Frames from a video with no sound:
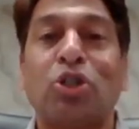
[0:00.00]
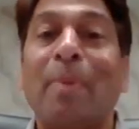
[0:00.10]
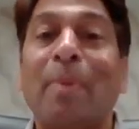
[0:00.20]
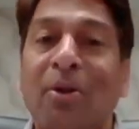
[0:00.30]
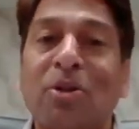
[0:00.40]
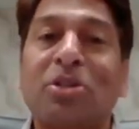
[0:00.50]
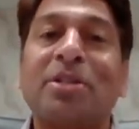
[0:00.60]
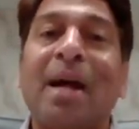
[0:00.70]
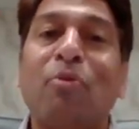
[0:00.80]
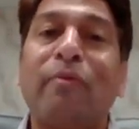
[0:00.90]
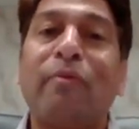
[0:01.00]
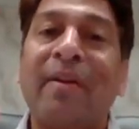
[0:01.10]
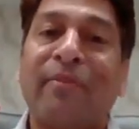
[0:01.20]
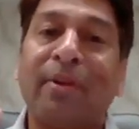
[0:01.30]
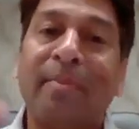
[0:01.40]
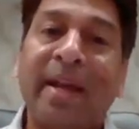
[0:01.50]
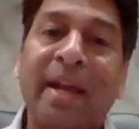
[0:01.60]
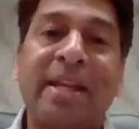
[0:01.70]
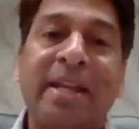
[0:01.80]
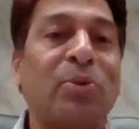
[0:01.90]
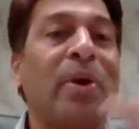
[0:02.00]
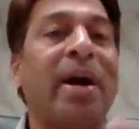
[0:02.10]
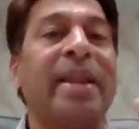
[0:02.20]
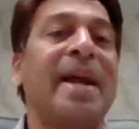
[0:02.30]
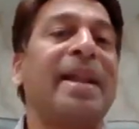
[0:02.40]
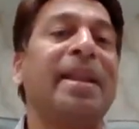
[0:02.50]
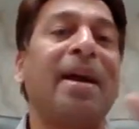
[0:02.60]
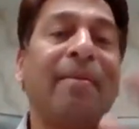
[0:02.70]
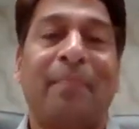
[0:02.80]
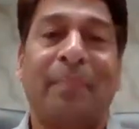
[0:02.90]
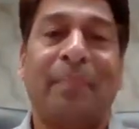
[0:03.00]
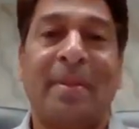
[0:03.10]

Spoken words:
So my goods are moving from Delhi to Haryana.